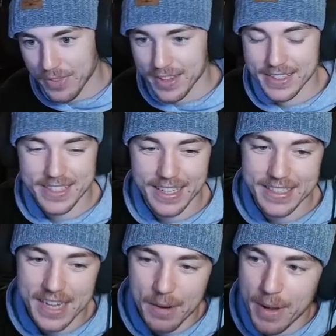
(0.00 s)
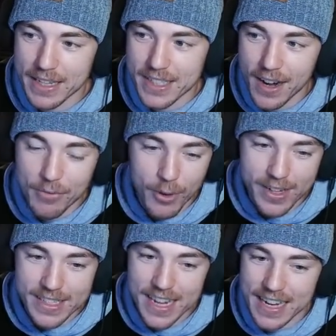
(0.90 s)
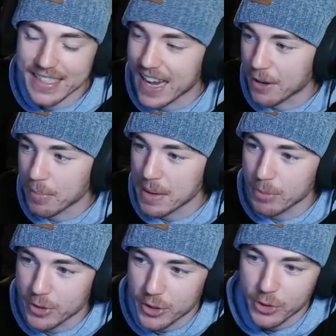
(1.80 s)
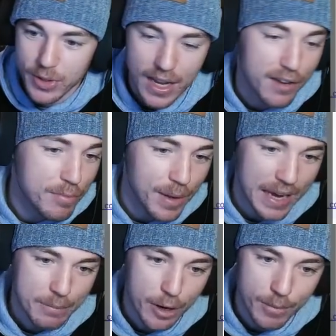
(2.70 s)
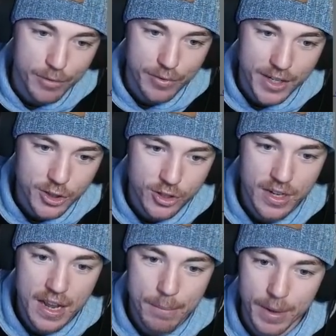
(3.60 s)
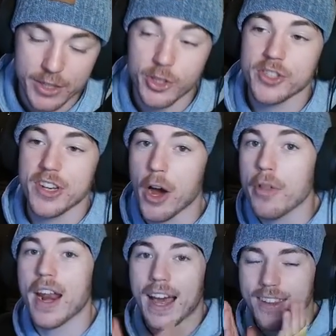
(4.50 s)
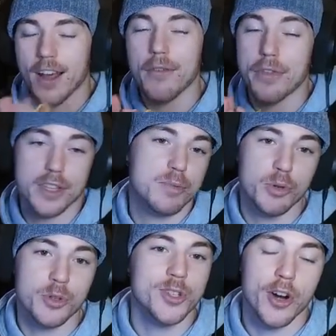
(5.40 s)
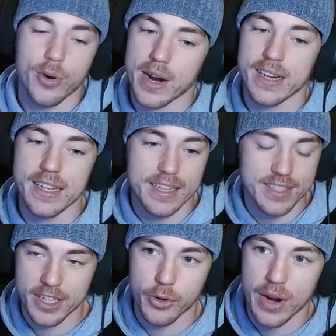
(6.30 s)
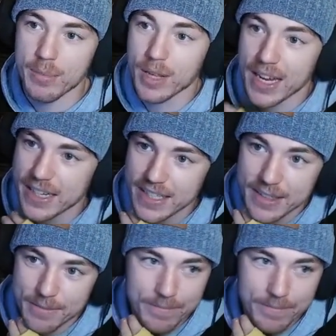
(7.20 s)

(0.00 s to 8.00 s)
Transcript: It's going to be a tough one to take down. People do love Black Baublefish, but just know that I love the Spruce Darter idea. It's an incredible idea.